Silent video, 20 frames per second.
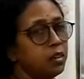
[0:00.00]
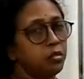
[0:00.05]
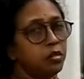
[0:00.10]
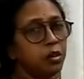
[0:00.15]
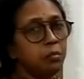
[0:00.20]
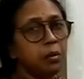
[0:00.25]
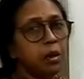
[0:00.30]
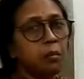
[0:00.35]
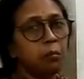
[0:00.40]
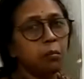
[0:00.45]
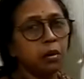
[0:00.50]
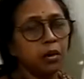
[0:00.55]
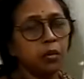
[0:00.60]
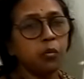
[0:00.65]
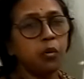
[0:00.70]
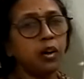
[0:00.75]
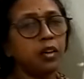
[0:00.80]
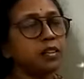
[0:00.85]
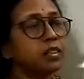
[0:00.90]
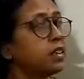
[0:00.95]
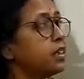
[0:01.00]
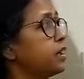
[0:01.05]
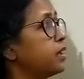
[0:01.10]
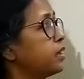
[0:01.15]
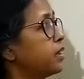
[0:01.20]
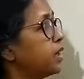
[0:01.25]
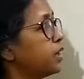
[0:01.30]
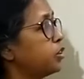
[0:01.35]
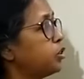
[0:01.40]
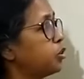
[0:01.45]
you remember one thing
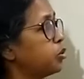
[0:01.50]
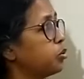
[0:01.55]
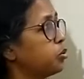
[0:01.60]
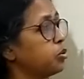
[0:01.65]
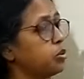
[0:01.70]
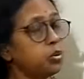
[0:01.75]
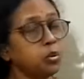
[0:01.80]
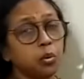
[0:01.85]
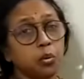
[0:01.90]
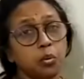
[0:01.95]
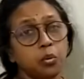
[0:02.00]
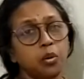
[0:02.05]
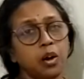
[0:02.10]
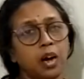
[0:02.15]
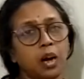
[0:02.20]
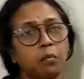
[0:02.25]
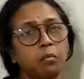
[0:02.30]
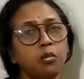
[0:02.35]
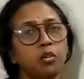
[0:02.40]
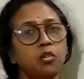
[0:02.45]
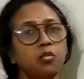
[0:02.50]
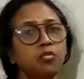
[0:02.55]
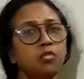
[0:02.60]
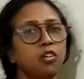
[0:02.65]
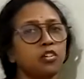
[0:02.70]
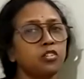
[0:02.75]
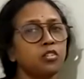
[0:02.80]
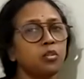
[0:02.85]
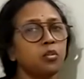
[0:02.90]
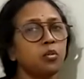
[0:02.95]
that though Abul
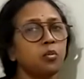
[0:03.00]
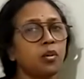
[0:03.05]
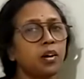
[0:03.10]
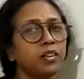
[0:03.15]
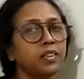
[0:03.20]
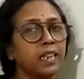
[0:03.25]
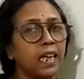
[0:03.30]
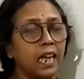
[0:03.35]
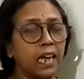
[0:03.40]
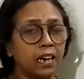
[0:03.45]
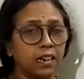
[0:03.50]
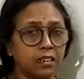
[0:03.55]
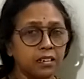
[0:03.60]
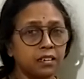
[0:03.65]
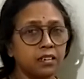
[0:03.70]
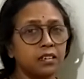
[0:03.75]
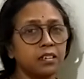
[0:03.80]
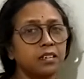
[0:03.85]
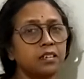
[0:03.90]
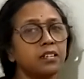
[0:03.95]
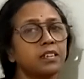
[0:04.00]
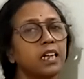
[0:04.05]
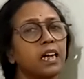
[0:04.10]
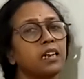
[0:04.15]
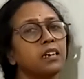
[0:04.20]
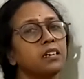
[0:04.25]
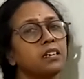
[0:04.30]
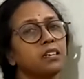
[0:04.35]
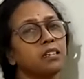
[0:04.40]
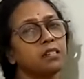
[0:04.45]
Fazl was elder
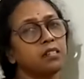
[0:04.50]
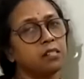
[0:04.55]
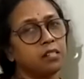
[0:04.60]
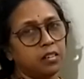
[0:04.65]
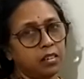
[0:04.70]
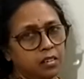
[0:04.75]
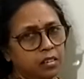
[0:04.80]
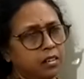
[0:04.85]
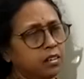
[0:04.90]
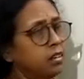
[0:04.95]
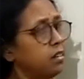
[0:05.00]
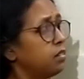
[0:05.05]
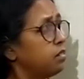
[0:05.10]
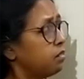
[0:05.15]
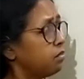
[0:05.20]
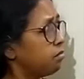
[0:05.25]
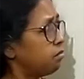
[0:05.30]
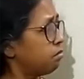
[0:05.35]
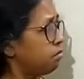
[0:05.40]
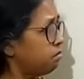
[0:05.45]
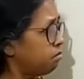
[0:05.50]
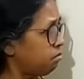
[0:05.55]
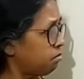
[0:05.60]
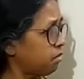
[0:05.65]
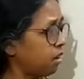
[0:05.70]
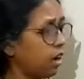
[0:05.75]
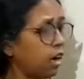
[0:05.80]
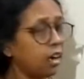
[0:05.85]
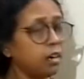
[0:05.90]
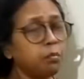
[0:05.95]
than
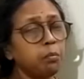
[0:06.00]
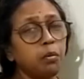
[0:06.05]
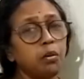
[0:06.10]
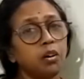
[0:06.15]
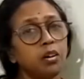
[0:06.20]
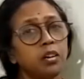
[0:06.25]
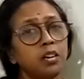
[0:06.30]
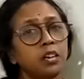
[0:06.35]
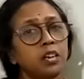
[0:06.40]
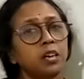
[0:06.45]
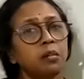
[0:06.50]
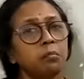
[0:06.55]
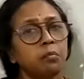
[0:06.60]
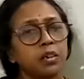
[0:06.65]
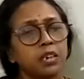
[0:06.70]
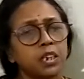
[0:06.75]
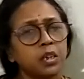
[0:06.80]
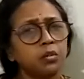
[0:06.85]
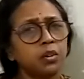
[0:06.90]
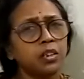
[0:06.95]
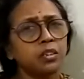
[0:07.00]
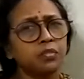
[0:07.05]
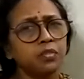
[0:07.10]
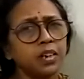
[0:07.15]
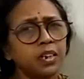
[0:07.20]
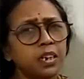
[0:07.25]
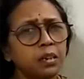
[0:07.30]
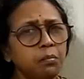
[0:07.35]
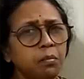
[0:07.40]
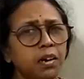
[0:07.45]
Akbar, but he was
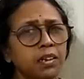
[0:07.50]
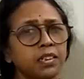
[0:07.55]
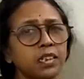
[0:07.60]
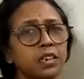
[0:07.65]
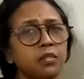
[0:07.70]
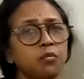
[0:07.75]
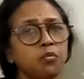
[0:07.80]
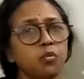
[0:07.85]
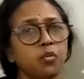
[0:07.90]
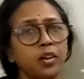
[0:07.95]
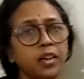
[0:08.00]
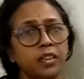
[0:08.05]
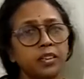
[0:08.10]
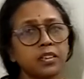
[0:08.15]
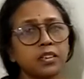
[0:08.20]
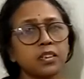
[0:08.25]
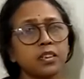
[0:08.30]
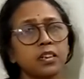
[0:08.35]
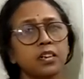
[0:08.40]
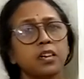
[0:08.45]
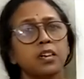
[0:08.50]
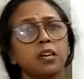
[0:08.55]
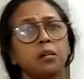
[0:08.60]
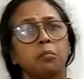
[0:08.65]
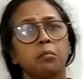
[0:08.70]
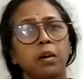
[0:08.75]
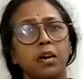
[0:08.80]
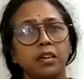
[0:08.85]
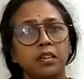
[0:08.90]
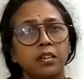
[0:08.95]
very much influenced
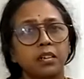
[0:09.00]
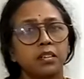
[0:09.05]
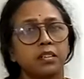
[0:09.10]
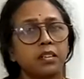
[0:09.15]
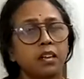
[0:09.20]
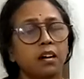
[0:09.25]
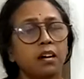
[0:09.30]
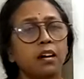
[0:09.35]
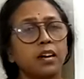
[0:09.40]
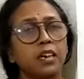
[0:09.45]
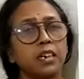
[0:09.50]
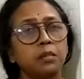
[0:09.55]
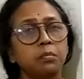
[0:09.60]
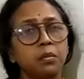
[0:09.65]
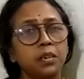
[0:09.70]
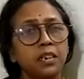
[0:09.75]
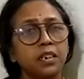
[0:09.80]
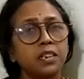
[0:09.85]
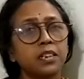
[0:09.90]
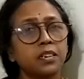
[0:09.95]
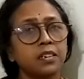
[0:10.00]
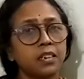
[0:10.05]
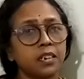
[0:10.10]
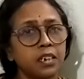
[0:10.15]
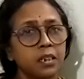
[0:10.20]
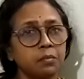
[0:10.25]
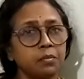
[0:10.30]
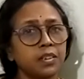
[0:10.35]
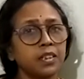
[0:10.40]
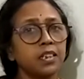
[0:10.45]
by the
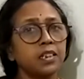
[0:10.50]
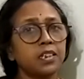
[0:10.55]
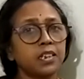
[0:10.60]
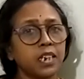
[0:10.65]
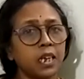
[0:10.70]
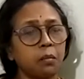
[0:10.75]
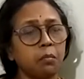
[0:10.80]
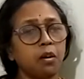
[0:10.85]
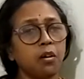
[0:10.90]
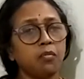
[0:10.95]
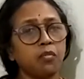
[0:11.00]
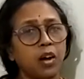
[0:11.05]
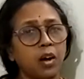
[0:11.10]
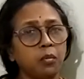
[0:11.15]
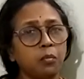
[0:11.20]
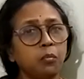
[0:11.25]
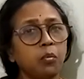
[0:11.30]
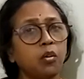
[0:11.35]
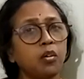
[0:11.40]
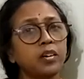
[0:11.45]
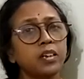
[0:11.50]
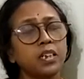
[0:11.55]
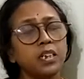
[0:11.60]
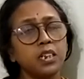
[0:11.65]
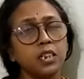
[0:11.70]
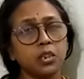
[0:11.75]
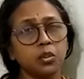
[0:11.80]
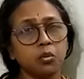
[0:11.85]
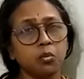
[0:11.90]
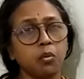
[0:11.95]
administrative system of Akbar,
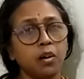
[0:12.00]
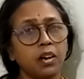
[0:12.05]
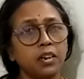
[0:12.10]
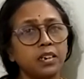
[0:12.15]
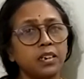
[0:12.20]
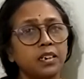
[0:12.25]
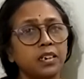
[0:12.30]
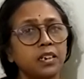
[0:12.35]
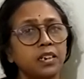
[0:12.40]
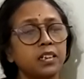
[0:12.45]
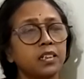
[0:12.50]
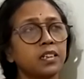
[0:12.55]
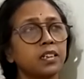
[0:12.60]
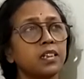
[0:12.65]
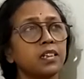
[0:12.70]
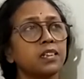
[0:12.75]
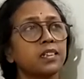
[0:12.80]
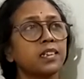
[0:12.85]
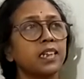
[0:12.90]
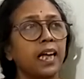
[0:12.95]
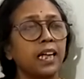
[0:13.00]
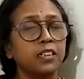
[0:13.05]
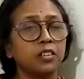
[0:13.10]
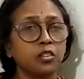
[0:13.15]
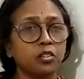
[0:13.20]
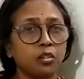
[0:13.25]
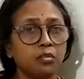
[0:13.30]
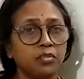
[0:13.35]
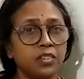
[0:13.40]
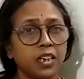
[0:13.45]
his qualities, his
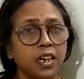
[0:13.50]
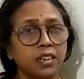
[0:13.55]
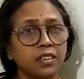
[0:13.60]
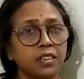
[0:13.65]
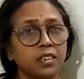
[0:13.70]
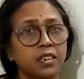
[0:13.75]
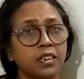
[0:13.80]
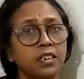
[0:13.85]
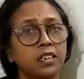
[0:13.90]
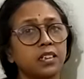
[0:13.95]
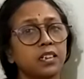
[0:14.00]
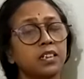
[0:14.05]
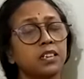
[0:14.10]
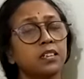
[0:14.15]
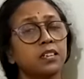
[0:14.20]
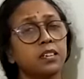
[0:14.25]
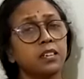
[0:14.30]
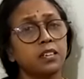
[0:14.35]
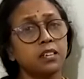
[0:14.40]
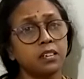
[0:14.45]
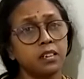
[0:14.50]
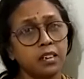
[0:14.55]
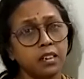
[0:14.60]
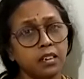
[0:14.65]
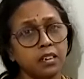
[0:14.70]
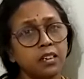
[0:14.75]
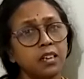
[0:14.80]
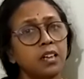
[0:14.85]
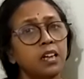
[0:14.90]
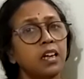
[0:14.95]
sense of justice, his
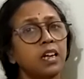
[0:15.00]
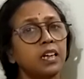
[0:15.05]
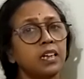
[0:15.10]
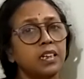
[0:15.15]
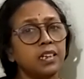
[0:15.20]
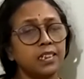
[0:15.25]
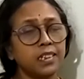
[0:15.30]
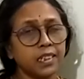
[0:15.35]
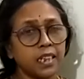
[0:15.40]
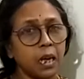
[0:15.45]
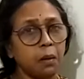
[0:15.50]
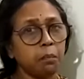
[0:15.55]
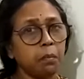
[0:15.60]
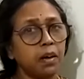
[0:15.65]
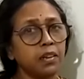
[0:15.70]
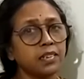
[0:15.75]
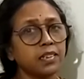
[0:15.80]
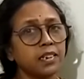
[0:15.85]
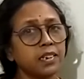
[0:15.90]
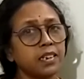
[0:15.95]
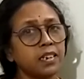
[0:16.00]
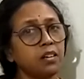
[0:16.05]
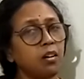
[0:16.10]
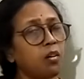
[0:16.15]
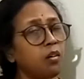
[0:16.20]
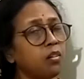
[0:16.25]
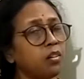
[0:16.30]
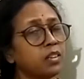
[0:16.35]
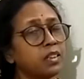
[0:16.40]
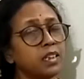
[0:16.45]
reasoning, his capacity,
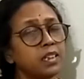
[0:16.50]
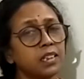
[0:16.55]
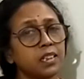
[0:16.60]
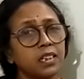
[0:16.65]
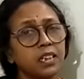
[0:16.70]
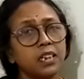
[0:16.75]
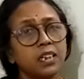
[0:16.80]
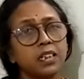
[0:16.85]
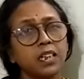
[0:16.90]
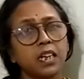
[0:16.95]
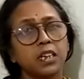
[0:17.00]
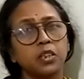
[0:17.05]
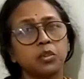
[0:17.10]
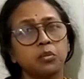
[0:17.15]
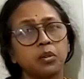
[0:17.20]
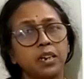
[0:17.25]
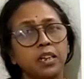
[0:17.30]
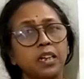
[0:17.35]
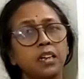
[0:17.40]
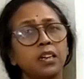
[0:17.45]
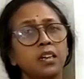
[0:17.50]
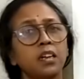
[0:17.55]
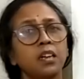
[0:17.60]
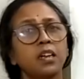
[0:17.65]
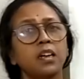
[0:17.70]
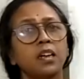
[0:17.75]
all these things actually